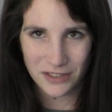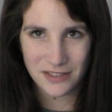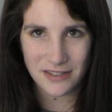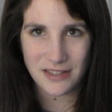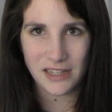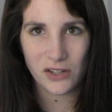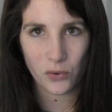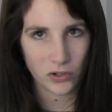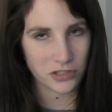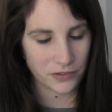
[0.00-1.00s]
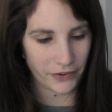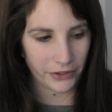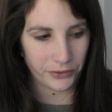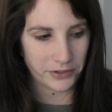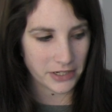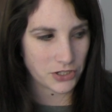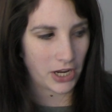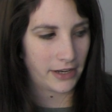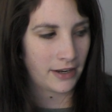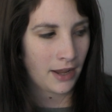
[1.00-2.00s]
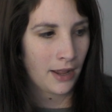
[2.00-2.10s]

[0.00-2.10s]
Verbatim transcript: This is the gorgeous Fairy Loot edition.